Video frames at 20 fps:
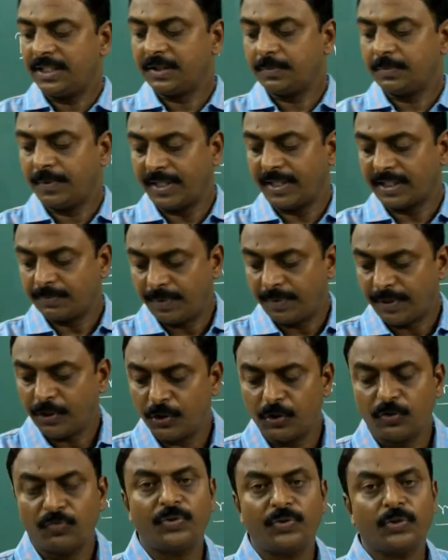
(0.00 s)
let me
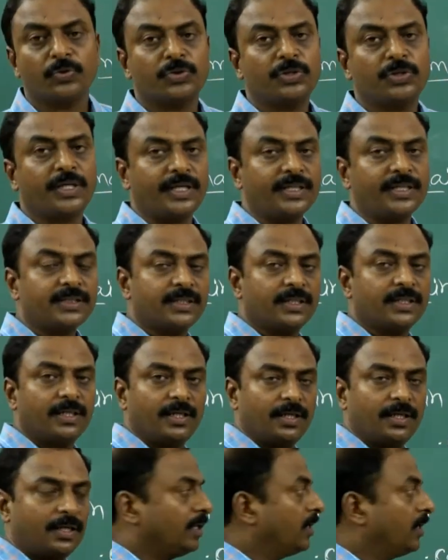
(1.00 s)
explain you a few things
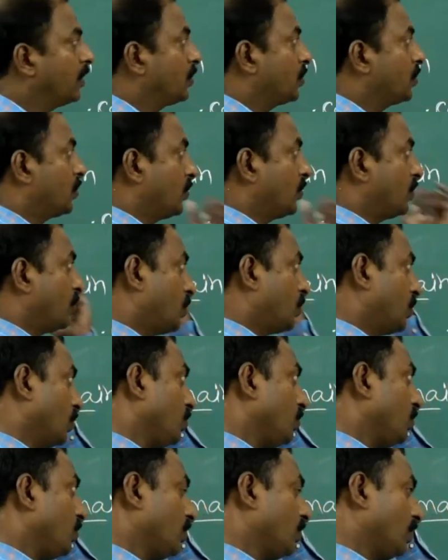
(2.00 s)

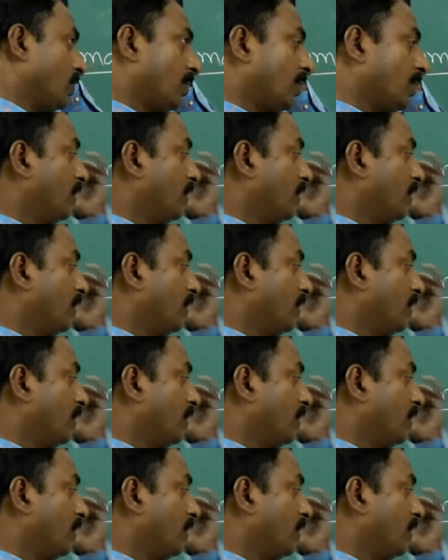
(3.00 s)
to